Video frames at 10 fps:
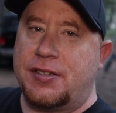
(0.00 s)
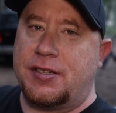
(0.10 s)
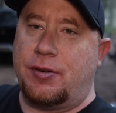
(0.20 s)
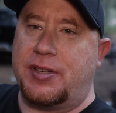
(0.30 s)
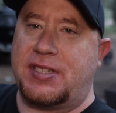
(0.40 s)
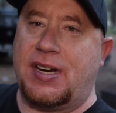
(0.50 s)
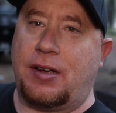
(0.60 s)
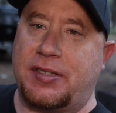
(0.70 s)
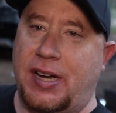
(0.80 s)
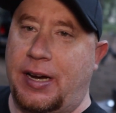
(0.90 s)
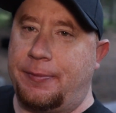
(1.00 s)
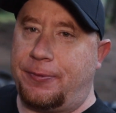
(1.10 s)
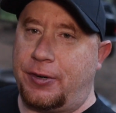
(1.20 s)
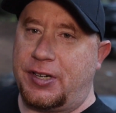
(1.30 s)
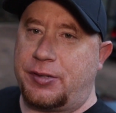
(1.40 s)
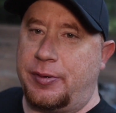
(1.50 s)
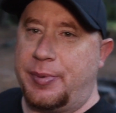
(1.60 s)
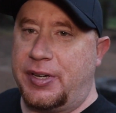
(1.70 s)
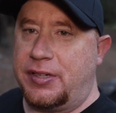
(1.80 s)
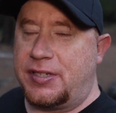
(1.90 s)
So it's now time for us. We've
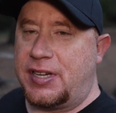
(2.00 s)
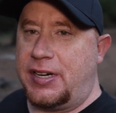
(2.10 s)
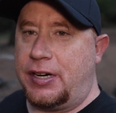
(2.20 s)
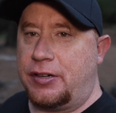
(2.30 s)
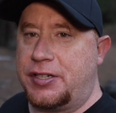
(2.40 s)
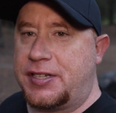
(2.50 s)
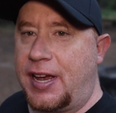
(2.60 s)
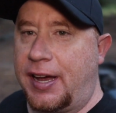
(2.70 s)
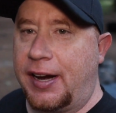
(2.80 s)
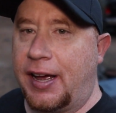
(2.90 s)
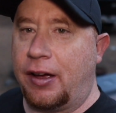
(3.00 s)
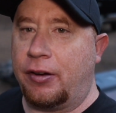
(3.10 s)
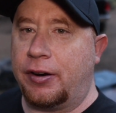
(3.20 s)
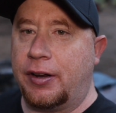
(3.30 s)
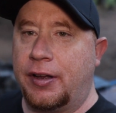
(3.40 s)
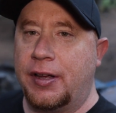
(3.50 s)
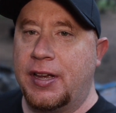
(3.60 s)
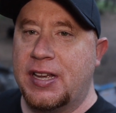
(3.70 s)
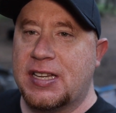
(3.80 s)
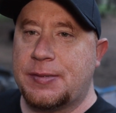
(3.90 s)
been sitting here just hanging out.
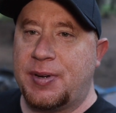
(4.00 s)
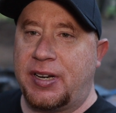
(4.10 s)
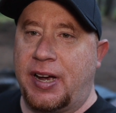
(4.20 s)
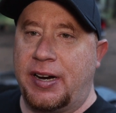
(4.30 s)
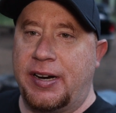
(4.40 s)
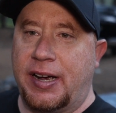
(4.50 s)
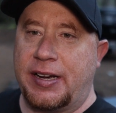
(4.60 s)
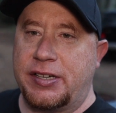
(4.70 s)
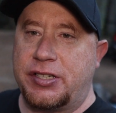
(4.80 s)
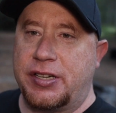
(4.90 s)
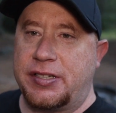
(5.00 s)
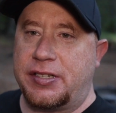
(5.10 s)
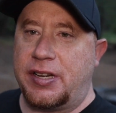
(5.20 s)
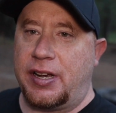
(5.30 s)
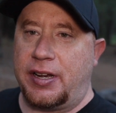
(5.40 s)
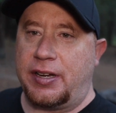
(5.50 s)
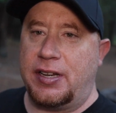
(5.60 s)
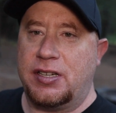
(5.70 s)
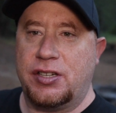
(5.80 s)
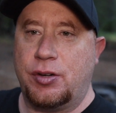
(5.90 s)
It's been kind of nice just
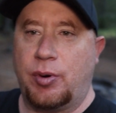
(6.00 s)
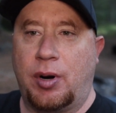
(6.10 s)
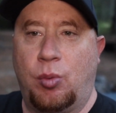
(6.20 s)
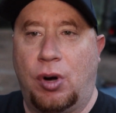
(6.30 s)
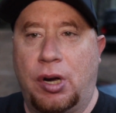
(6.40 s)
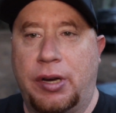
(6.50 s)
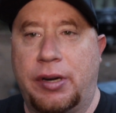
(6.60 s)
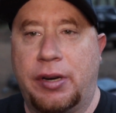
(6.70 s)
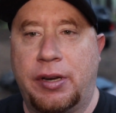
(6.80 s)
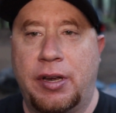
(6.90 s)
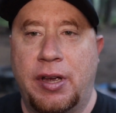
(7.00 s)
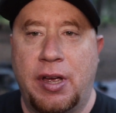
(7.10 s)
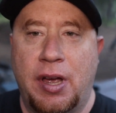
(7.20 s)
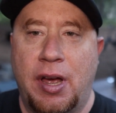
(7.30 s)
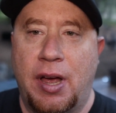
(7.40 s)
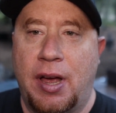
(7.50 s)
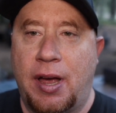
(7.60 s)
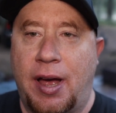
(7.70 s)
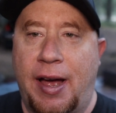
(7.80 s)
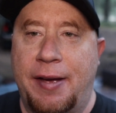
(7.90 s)
getting to do what I want.
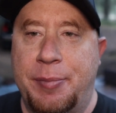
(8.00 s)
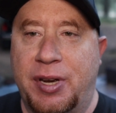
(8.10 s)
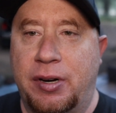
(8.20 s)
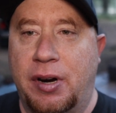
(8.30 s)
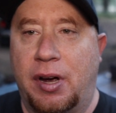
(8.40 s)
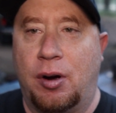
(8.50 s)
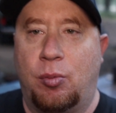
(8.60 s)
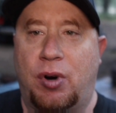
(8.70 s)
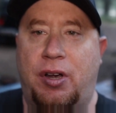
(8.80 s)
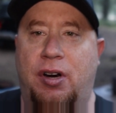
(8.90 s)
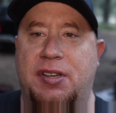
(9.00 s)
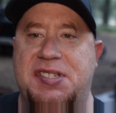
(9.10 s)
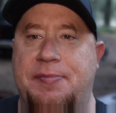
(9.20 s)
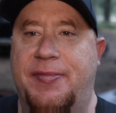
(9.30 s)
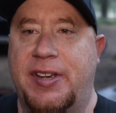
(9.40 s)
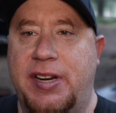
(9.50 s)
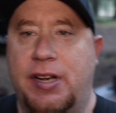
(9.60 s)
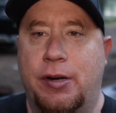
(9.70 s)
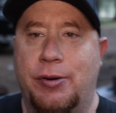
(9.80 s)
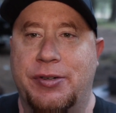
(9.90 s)
I've been working on some
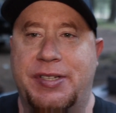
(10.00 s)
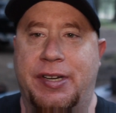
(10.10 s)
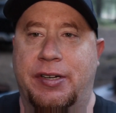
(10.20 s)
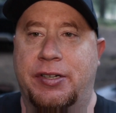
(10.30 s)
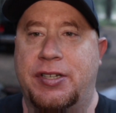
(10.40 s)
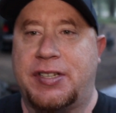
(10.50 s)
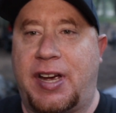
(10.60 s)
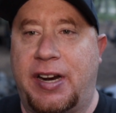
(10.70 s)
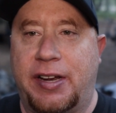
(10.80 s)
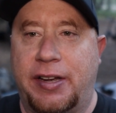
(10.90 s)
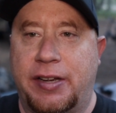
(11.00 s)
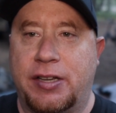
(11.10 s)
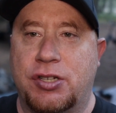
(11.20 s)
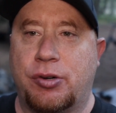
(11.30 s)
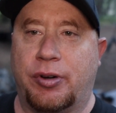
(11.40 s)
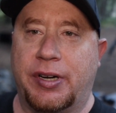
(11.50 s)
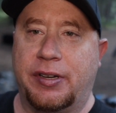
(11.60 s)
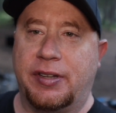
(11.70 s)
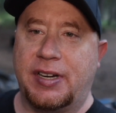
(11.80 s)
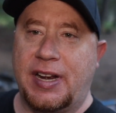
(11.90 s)
videos and just kind of
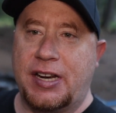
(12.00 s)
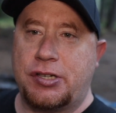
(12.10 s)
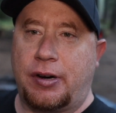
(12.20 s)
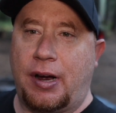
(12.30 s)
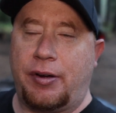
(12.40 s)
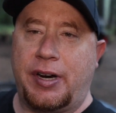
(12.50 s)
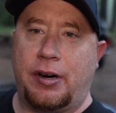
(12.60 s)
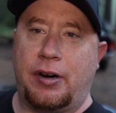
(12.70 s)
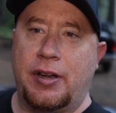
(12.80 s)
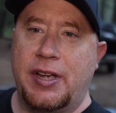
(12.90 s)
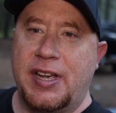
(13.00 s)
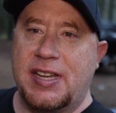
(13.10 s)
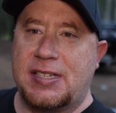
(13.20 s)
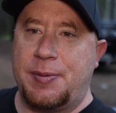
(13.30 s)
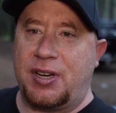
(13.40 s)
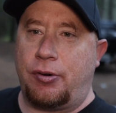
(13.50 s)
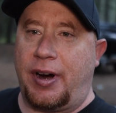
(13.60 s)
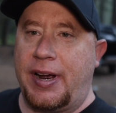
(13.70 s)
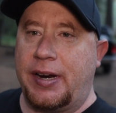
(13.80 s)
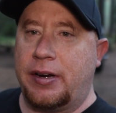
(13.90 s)
enjoying the nature out here. It's been
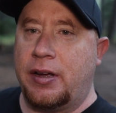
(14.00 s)
great.